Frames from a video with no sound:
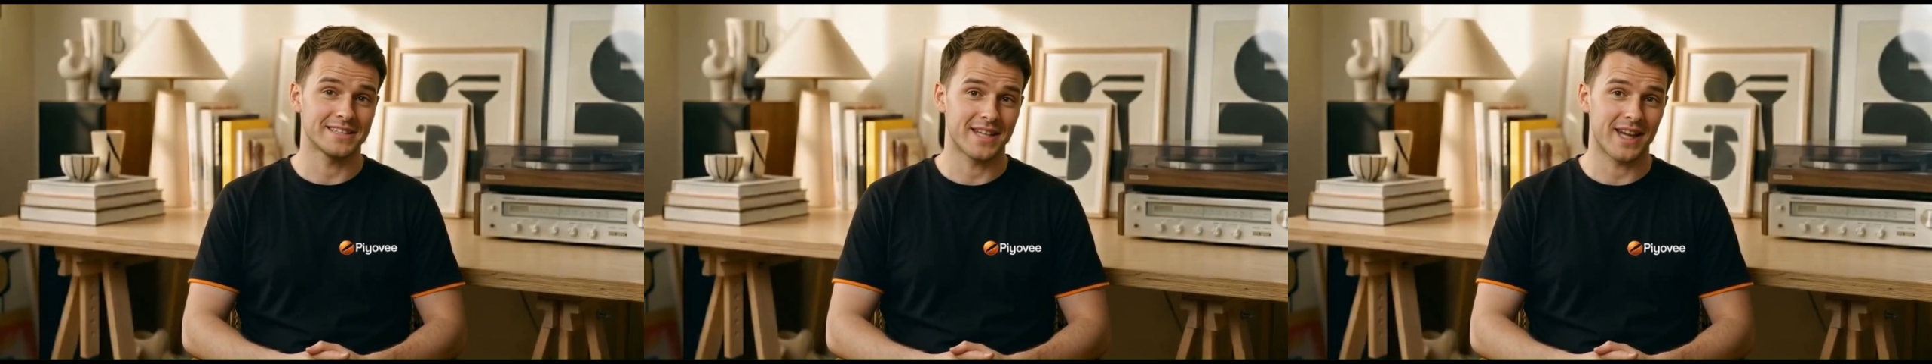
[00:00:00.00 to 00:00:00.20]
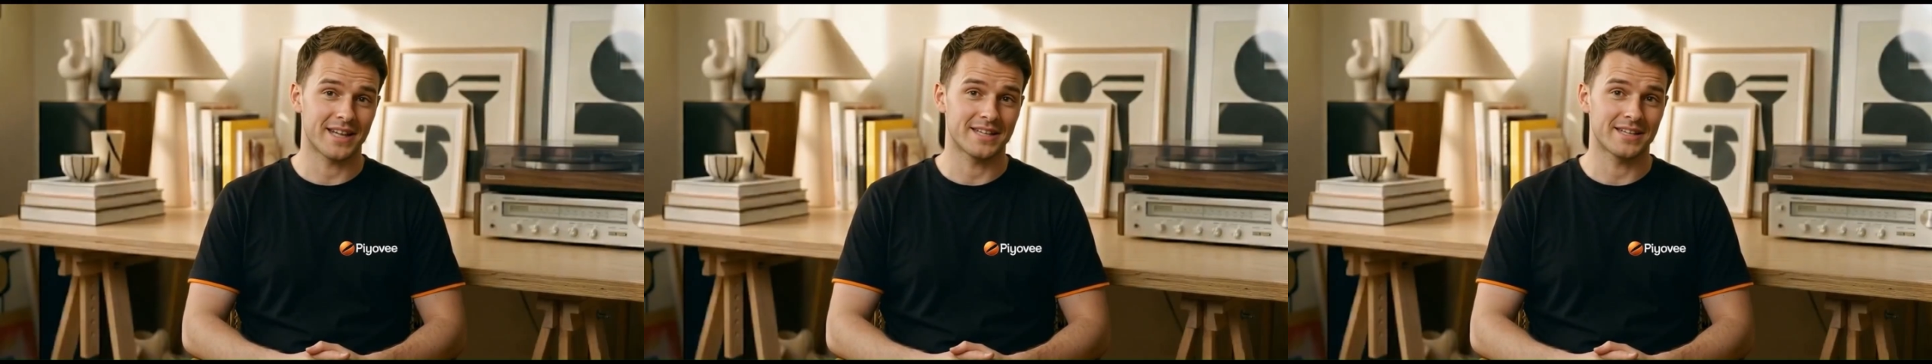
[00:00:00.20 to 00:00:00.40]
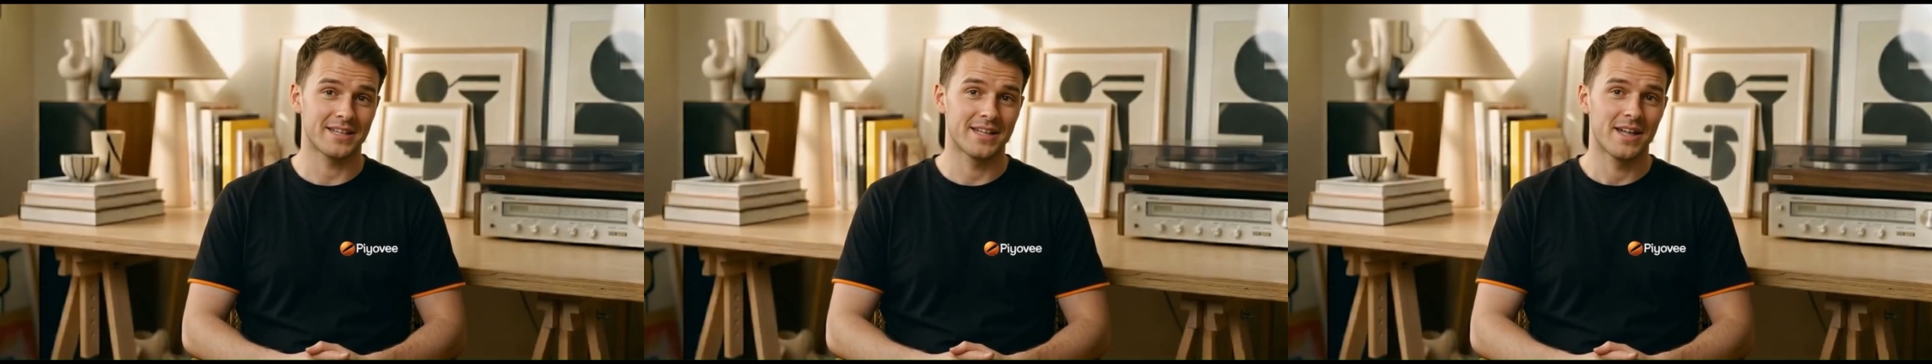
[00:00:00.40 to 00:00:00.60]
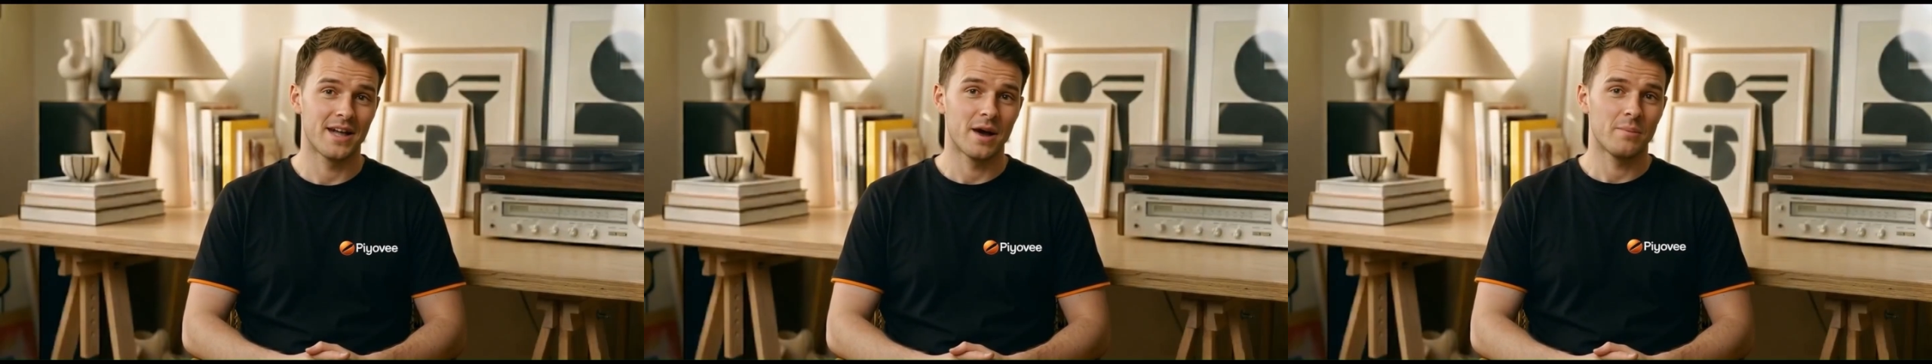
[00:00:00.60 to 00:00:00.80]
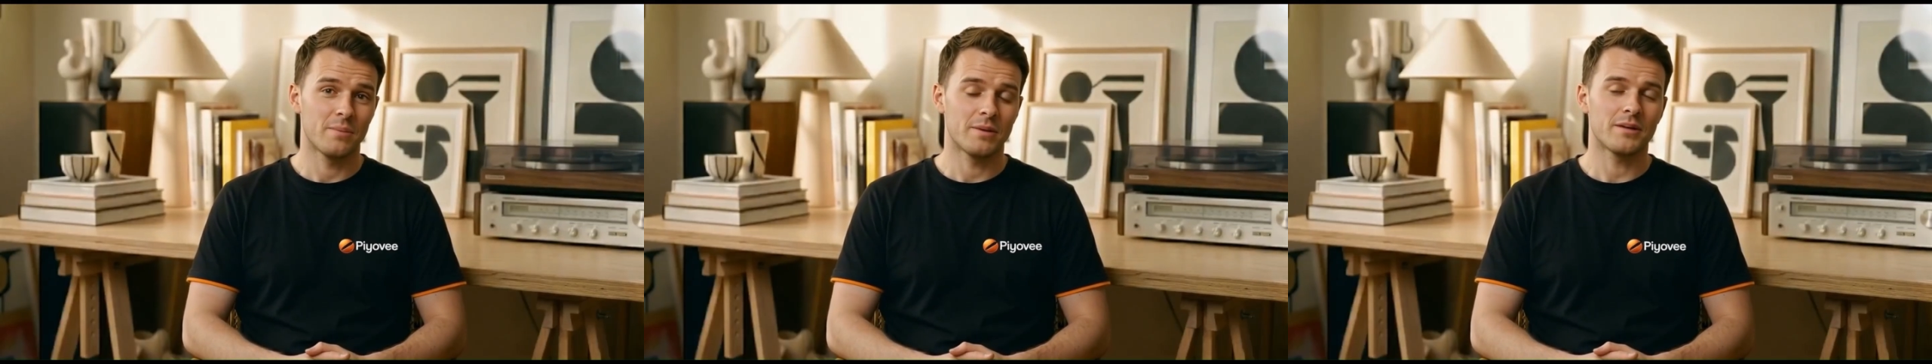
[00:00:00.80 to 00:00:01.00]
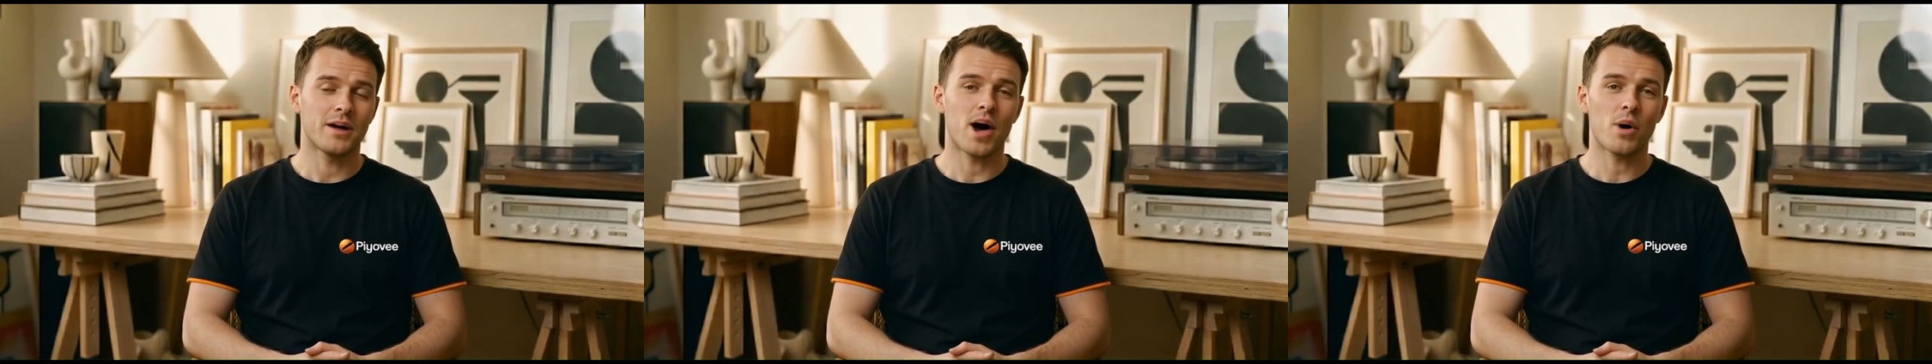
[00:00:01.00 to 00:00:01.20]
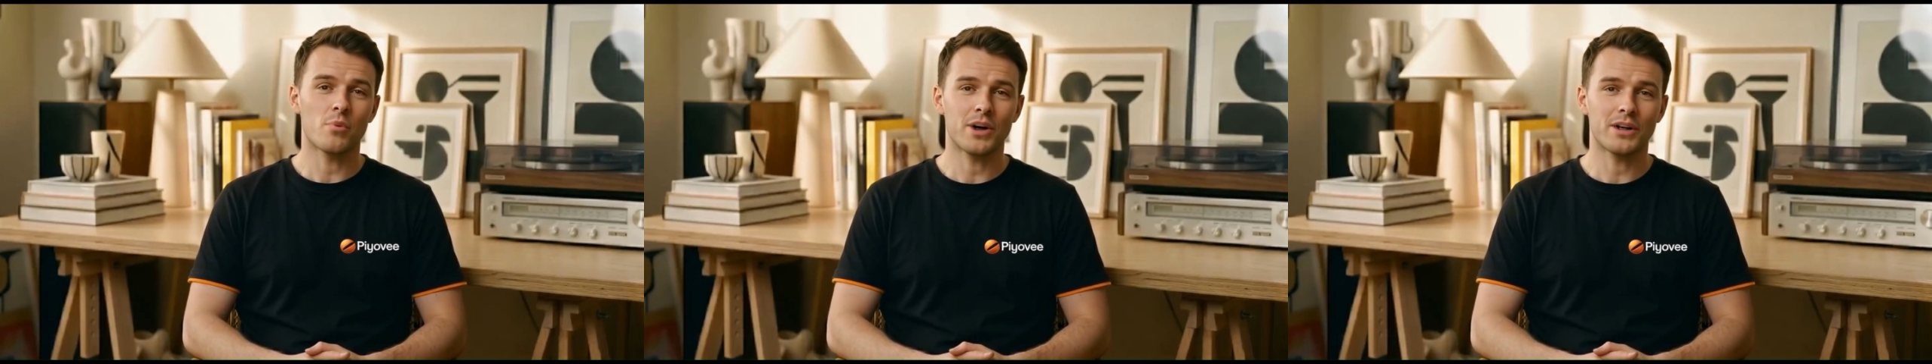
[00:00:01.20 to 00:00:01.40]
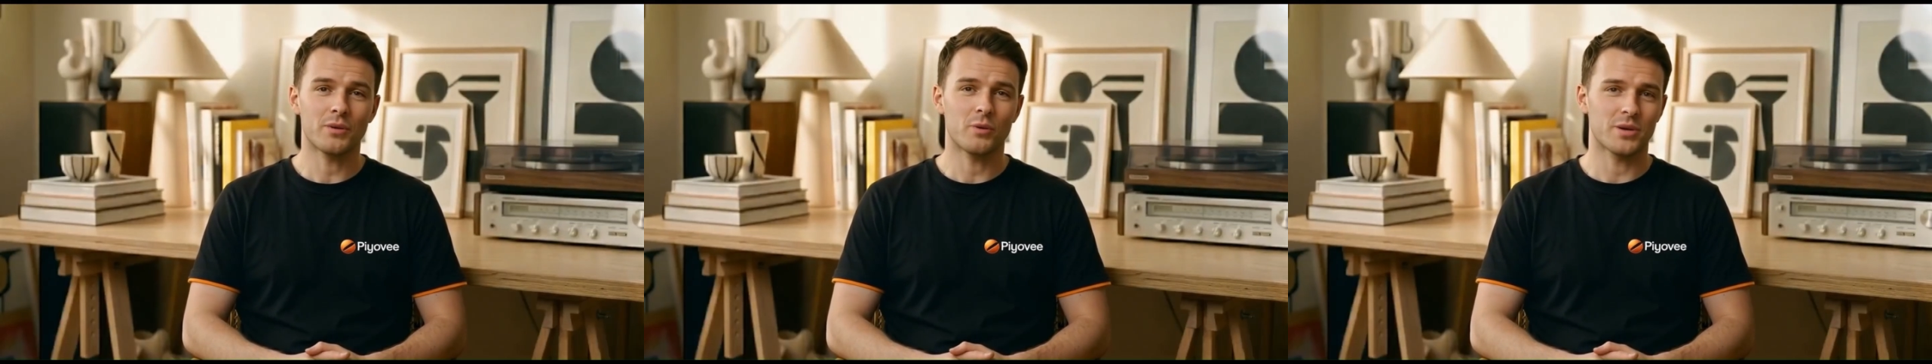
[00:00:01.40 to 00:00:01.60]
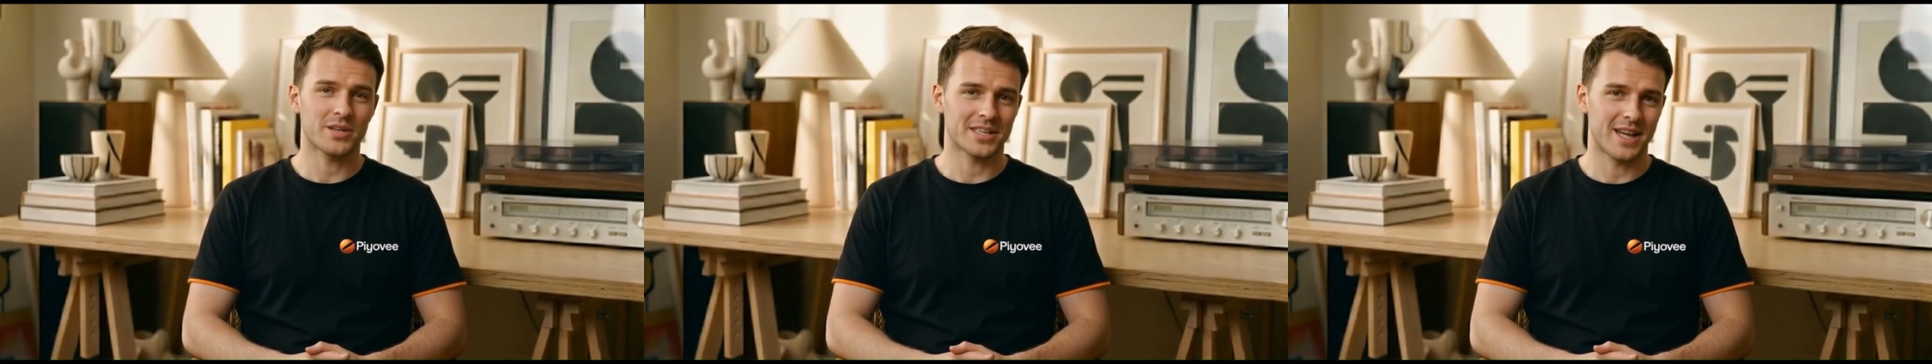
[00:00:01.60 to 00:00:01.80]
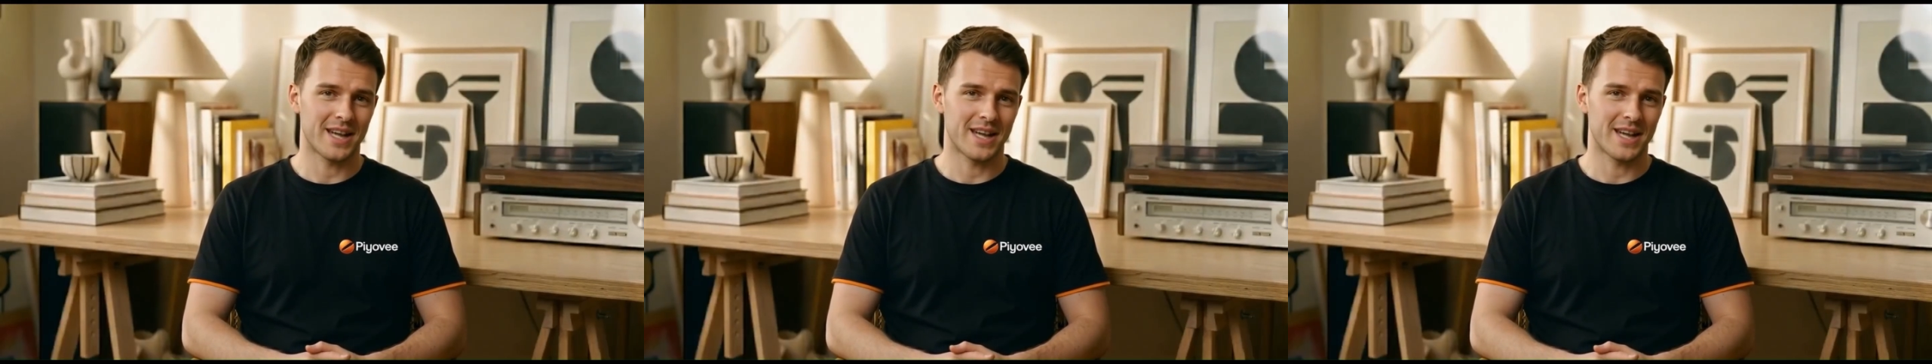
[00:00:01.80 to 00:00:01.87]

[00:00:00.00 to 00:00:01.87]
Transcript: seconds, but I want to go with